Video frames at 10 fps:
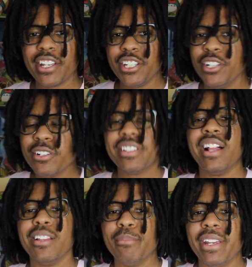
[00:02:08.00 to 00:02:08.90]
You're
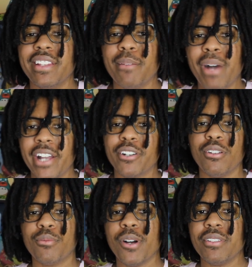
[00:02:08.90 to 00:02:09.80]
telling me that my
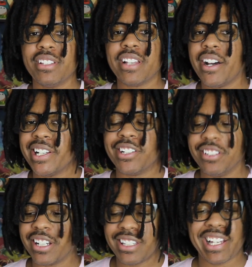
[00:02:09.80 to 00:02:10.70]
girl Rosie's out here
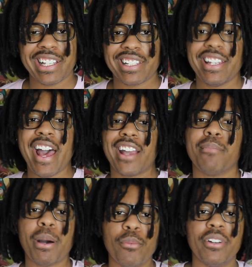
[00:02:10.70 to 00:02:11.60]
looking like a snack
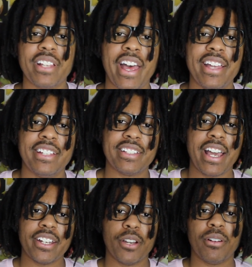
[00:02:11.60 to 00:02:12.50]
and my boy Ed
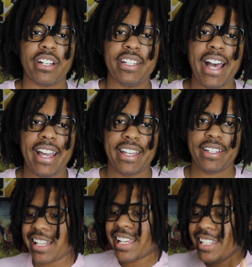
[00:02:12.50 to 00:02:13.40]
decided to go on a
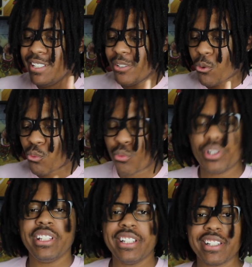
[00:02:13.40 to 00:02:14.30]
diet. Like he
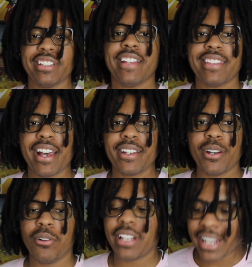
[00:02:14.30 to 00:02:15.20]
really just let that
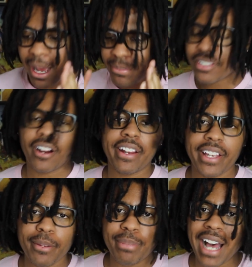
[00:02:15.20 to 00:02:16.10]
go. Like I'm sorry
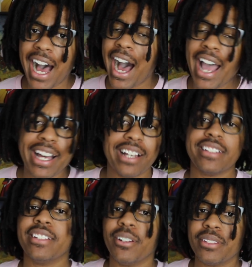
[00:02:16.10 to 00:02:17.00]
Ed, but I
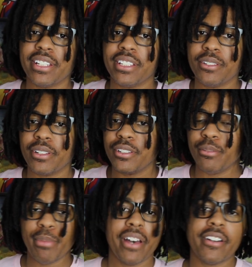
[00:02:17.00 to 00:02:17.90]
honestly don't think you could
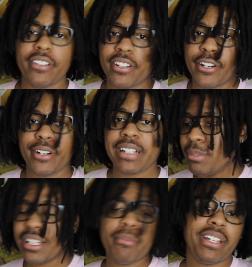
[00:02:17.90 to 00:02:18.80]
do better than her.
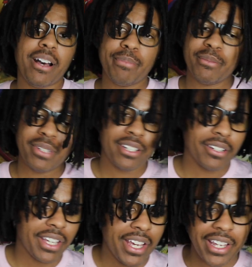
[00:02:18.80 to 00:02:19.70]
But let me not be mean,
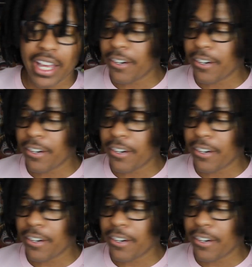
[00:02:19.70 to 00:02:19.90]
okay? Hey,